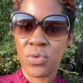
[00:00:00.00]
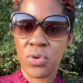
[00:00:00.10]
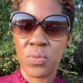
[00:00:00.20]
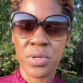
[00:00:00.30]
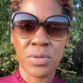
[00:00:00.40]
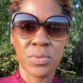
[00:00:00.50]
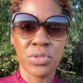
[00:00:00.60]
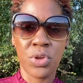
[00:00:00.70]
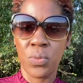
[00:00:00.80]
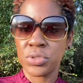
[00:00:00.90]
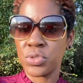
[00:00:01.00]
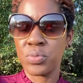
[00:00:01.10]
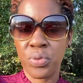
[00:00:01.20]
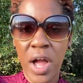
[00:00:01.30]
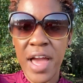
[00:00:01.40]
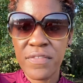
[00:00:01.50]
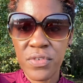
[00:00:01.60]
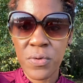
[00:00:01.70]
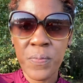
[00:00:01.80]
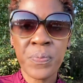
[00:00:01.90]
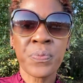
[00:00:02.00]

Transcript: or we're too prideful.